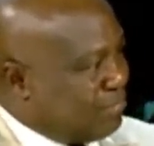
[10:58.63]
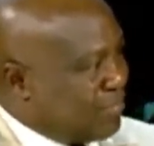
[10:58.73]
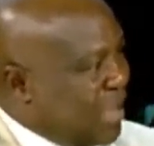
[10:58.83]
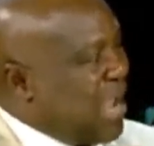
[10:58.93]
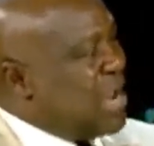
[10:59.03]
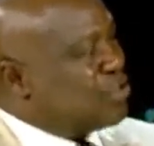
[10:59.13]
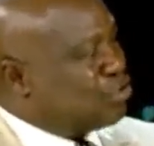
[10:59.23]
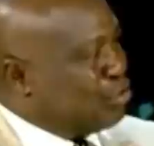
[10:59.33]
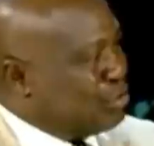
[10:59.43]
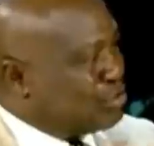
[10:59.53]

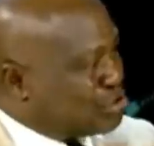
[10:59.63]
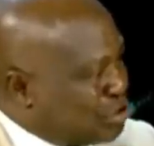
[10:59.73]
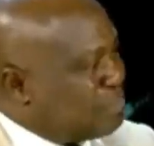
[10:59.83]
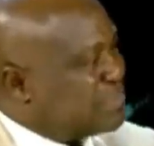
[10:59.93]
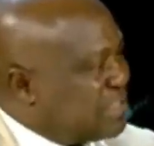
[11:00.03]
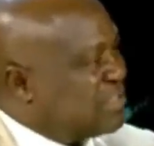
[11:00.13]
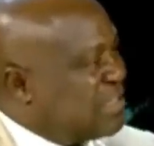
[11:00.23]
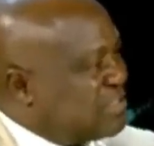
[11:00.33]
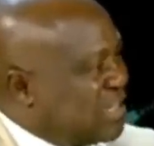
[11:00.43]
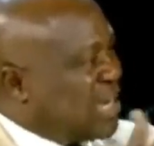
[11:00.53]
into something the
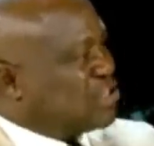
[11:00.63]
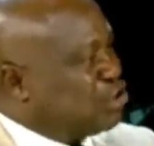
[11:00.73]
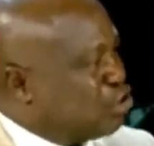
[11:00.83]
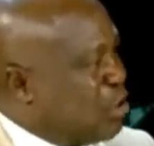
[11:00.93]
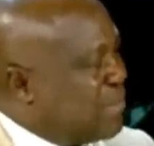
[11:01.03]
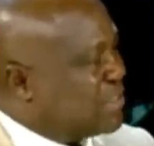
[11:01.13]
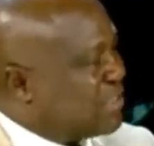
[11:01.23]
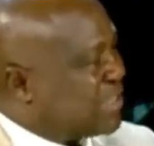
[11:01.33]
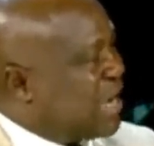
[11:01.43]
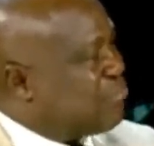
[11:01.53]
international community
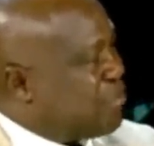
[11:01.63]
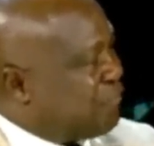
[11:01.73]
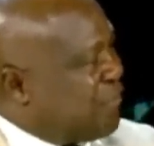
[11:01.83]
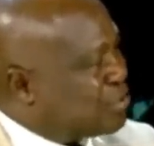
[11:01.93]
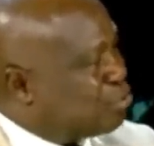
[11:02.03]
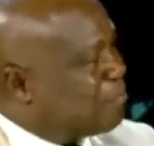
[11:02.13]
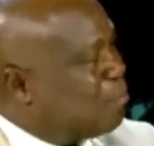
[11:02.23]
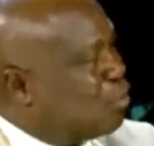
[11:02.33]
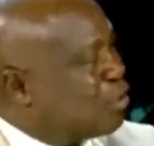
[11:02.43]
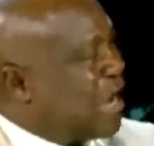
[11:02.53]
can refer to,
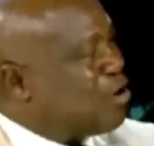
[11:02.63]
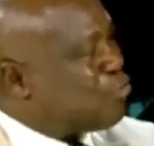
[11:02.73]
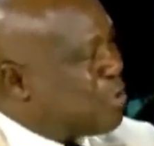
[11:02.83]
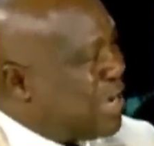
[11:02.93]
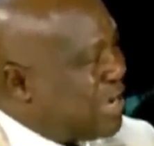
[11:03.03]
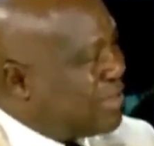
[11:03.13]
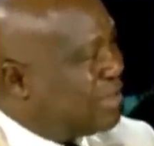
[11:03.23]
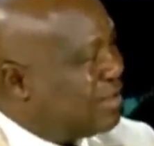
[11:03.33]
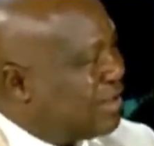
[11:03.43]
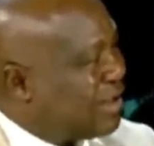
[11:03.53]
can read,
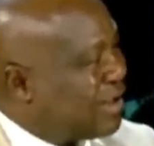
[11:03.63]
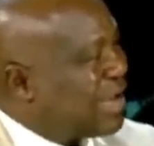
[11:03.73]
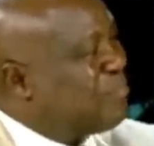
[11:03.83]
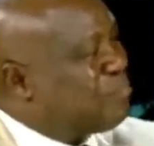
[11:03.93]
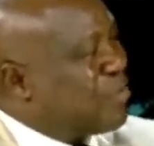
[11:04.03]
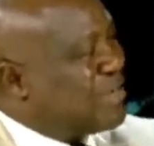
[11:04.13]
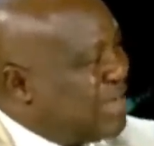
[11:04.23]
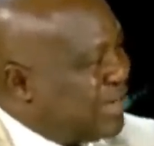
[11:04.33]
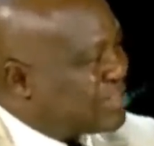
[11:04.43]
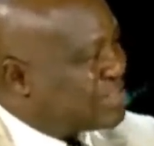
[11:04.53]
can
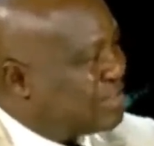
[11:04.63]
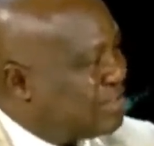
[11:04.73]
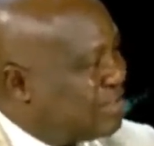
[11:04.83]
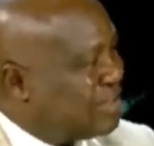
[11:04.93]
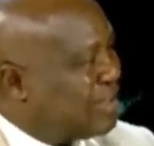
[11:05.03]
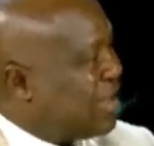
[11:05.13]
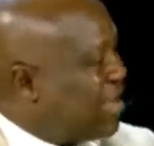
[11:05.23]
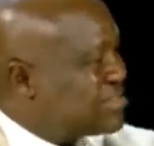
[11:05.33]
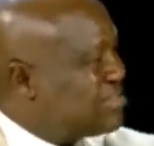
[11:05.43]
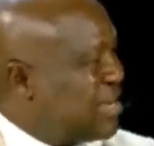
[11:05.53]
predict. He has now